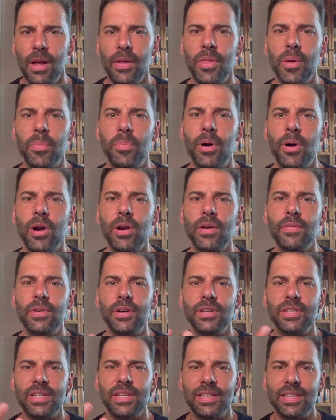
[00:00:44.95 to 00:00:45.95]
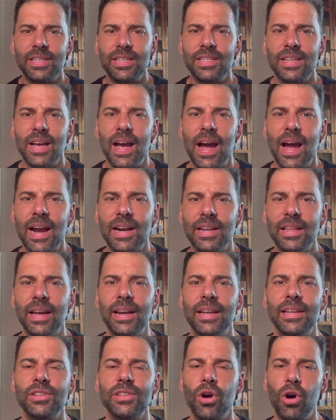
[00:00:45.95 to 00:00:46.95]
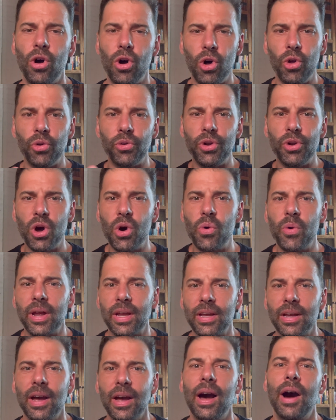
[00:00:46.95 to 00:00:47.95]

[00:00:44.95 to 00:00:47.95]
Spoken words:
the part of us inside that is all-knowing,